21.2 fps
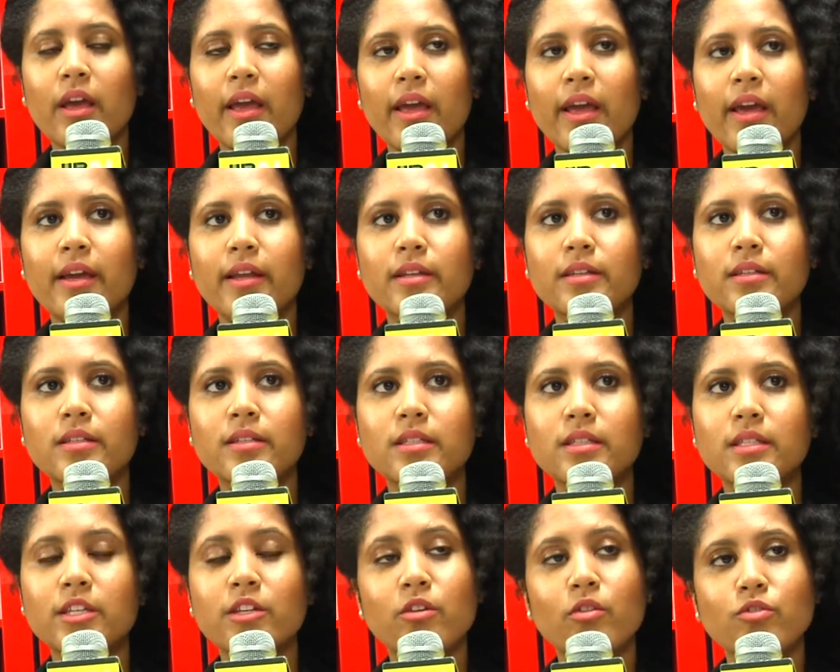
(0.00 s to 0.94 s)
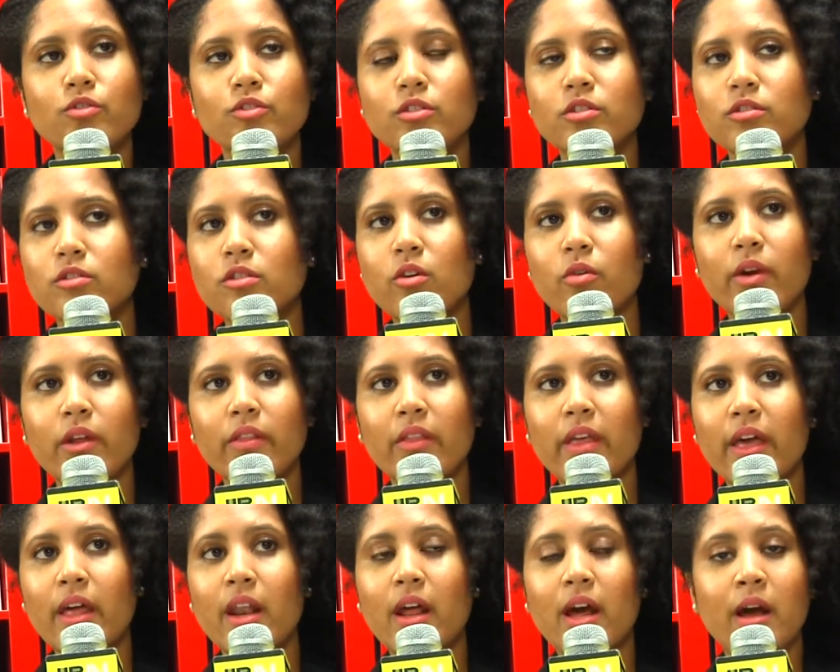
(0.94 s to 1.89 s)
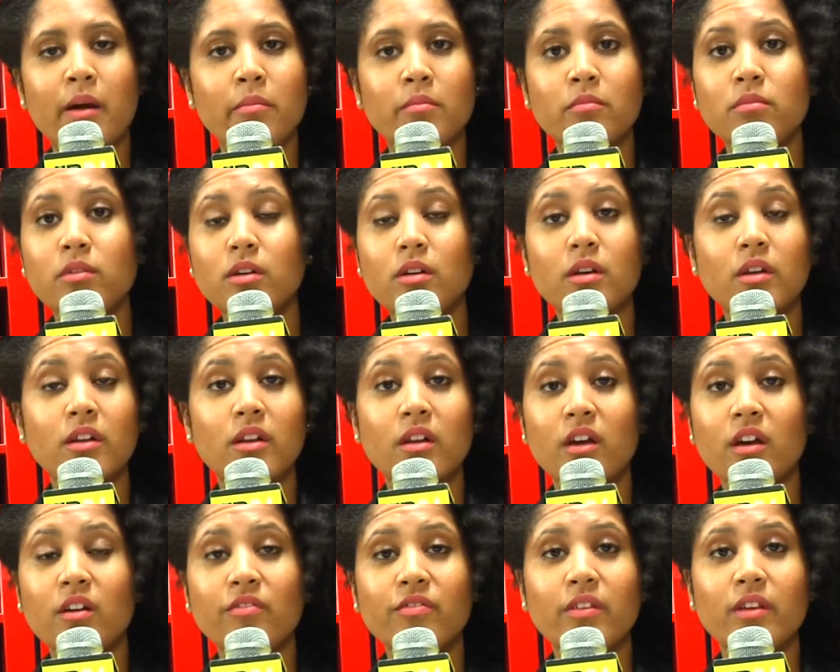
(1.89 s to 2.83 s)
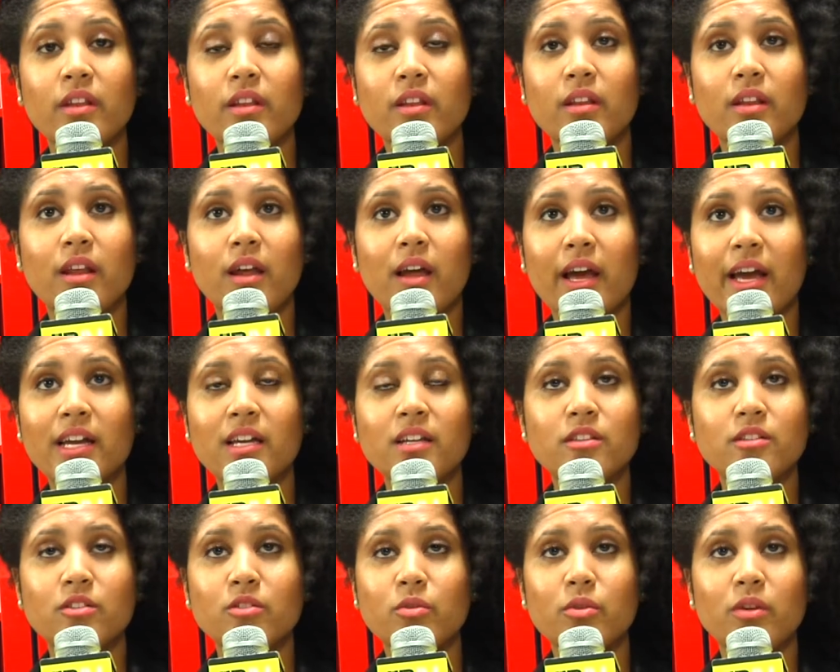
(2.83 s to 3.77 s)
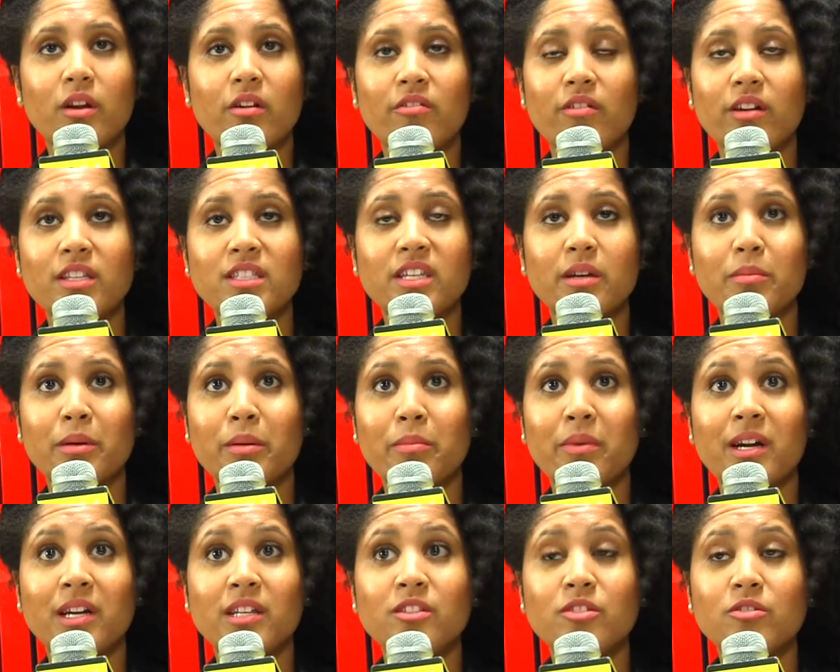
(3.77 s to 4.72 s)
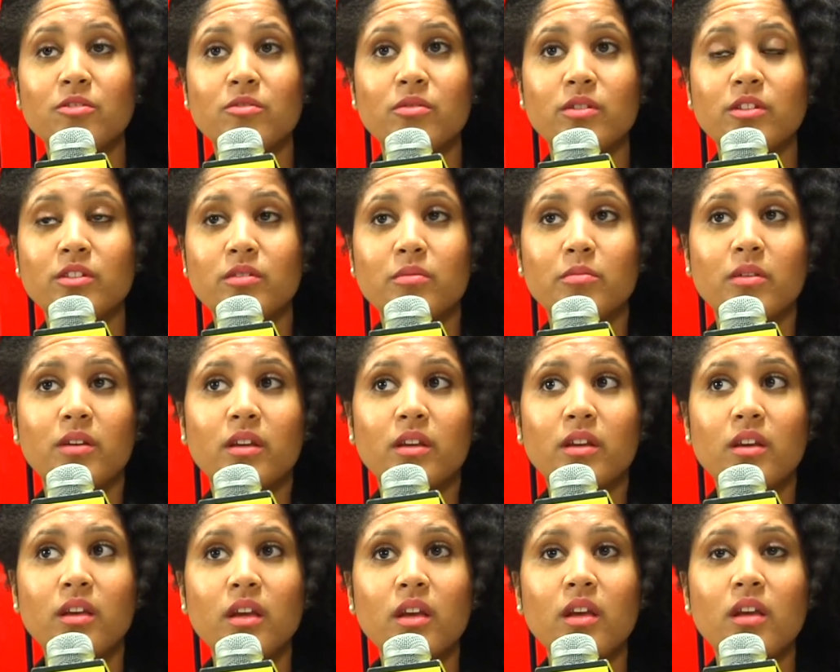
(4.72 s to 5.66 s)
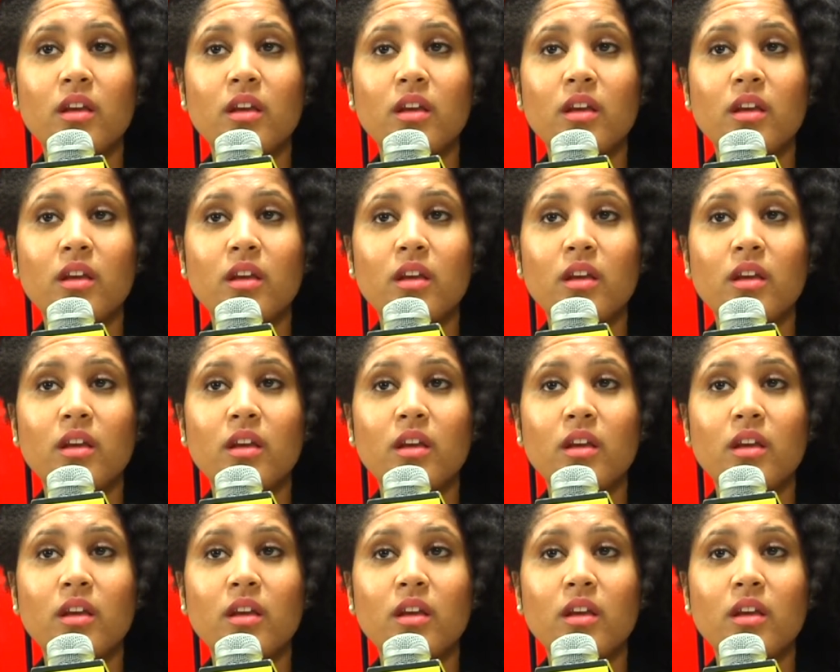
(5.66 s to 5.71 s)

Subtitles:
And, you know, just knowing that I'm good enough and I can do whatever I set my mind to, it should be,